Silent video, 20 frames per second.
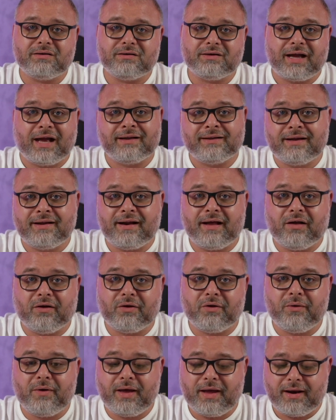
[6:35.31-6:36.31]
content, I'll
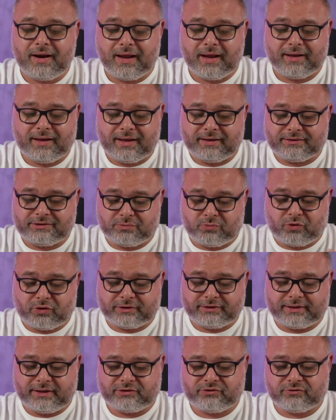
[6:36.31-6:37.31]
go ahead and get some more
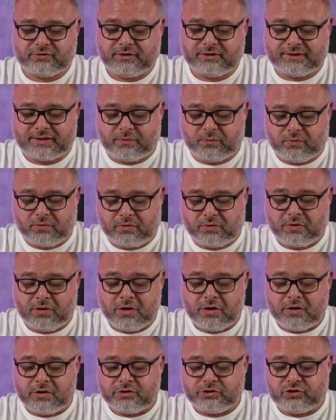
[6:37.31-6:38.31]
accessories and we'll
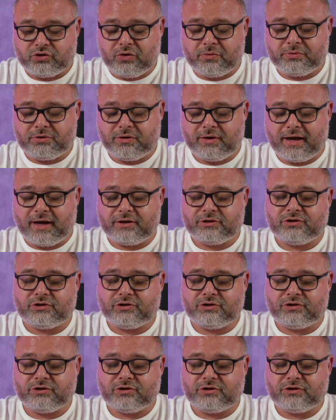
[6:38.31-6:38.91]
show them to you guys.